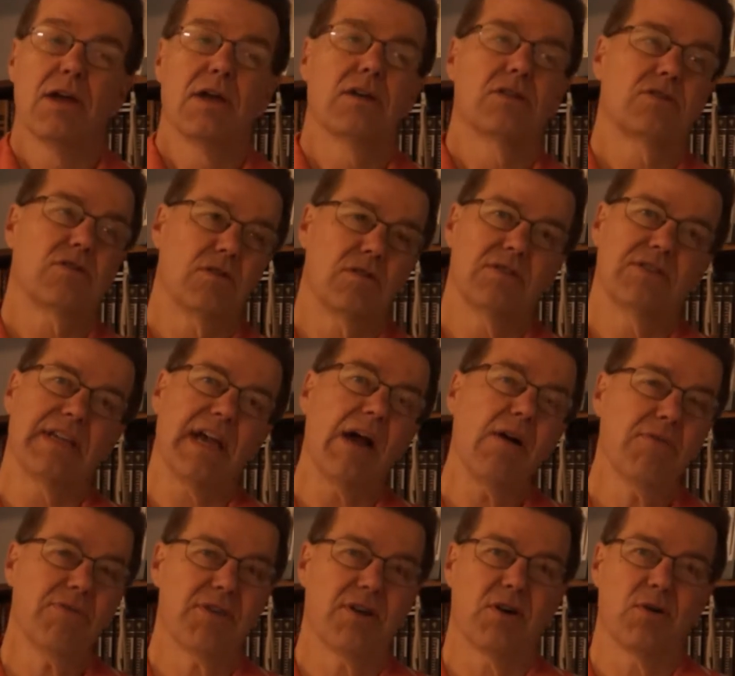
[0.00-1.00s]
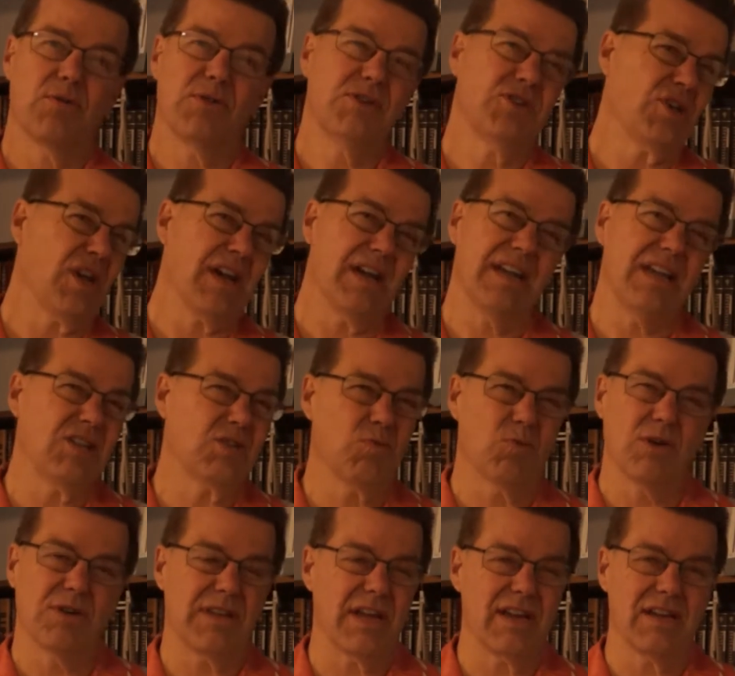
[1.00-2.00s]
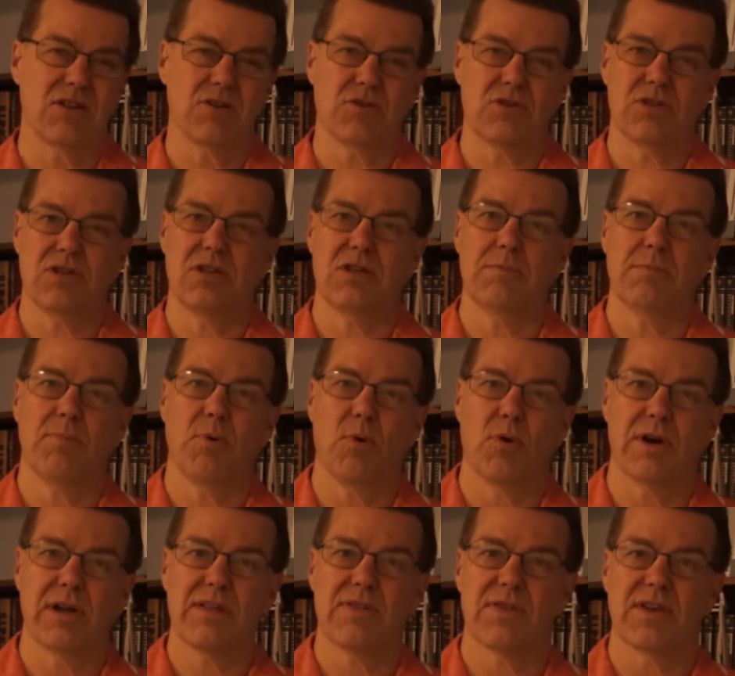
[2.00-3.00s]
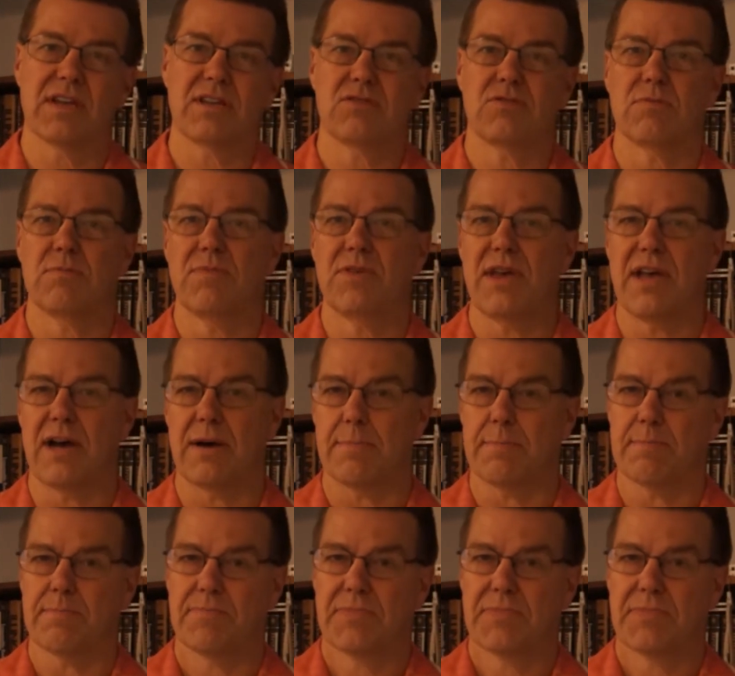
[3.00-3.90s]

Turns out, though, the Chinese weren't that interested in importing things from them.